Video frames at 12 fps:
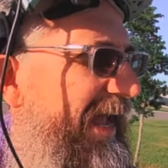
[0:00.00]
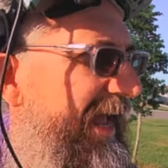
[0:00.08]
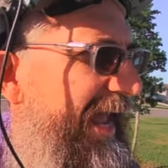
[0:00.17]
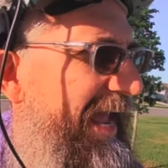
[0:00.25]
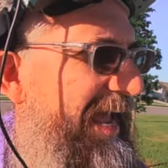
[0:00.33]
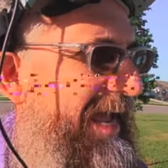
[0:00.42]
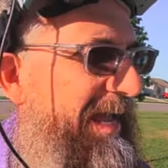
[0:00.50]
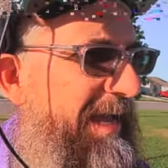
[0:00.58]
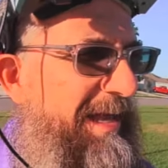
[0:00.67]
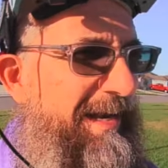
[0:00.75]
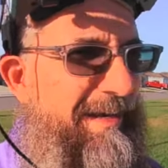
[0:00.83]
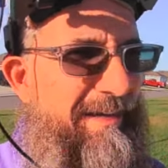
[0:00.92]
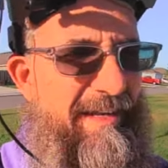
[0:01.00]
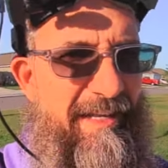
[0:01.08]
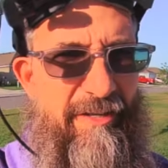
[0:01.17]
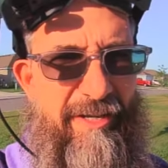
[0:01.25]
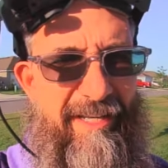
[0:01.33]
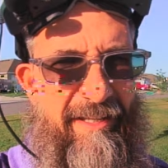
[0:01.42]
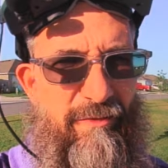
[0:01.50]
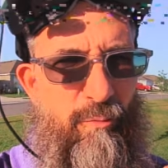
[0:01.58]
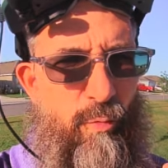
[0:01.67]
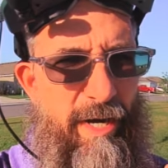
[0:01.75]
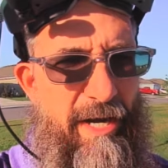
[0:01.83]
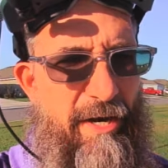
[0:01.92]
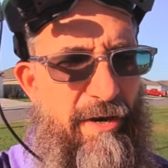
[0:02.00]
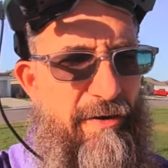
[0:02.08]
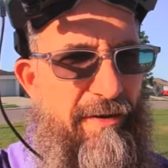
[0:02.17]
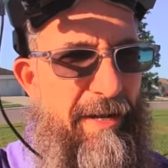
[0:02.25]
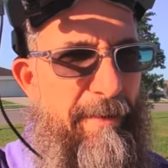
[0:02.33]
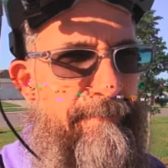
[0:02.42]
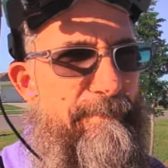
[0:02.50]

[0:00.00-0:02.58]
And you get this weird